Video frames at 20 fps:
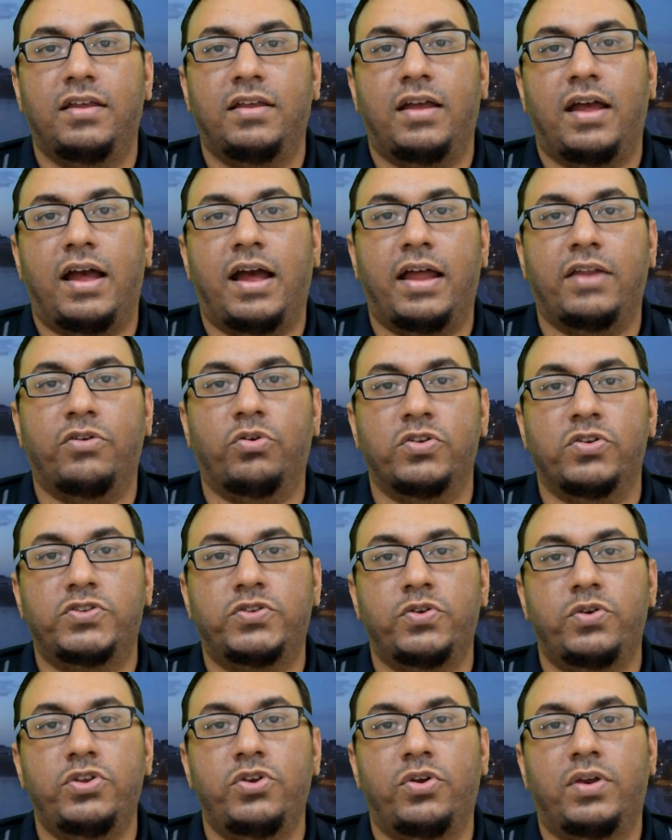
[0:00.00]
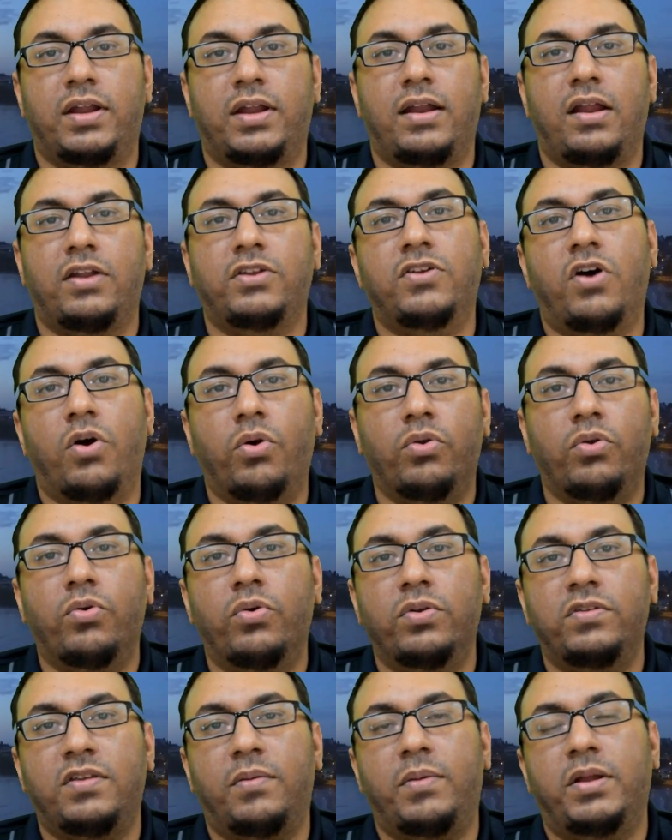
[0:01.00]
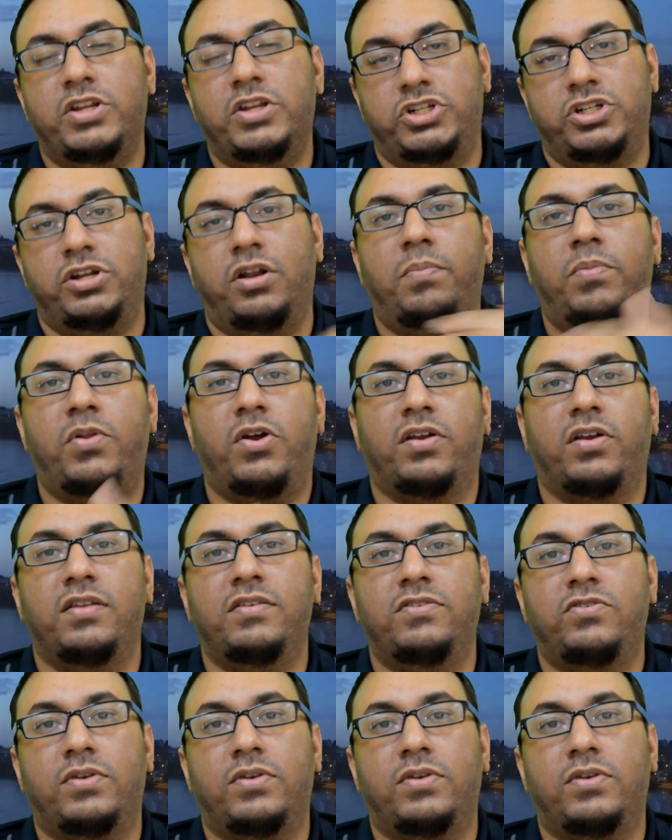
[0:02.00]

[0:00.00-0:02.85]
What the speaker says: and also you can download some additional plugins.